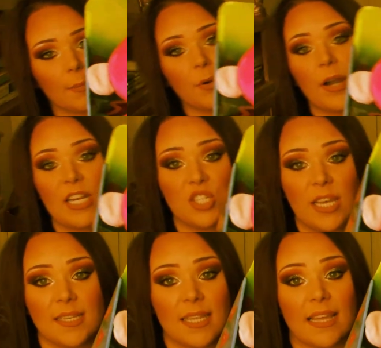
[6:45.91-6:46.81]
are
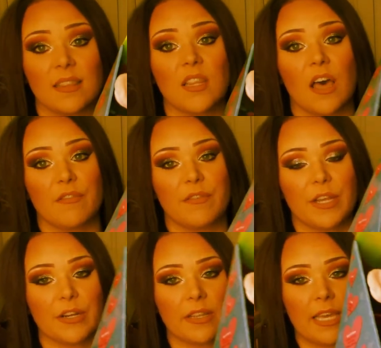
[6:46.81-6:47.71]
precious. I love
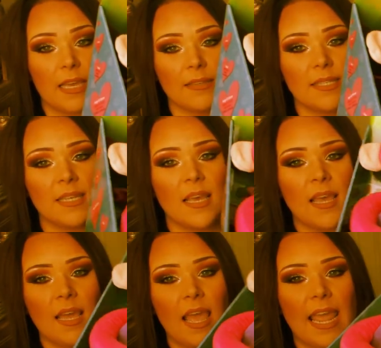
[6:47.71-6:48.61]
fingerlings.
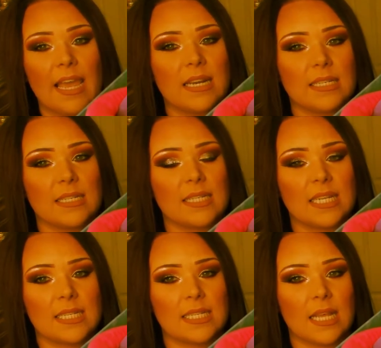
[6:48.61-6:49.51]
And
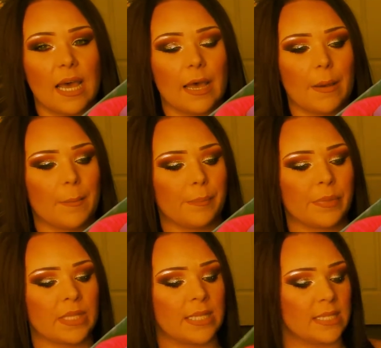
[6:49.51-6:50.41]
since
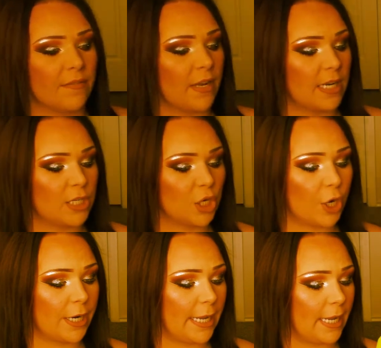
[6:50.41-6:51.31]
I found it at
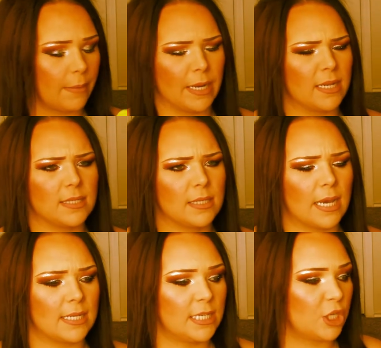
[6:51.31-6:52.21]
Target, I mean
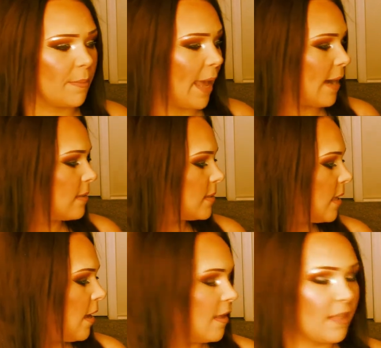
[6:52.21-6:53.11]
at TJ Maxx,
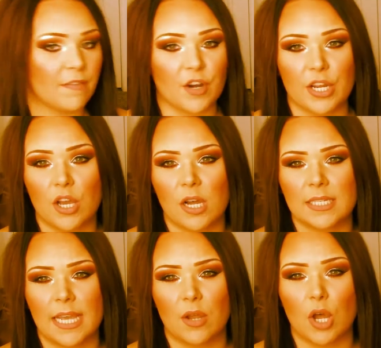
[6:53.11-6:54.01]
they've already
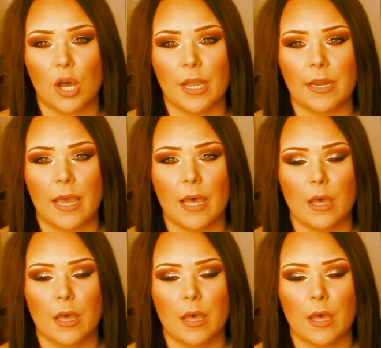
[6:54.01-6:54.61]
gone down on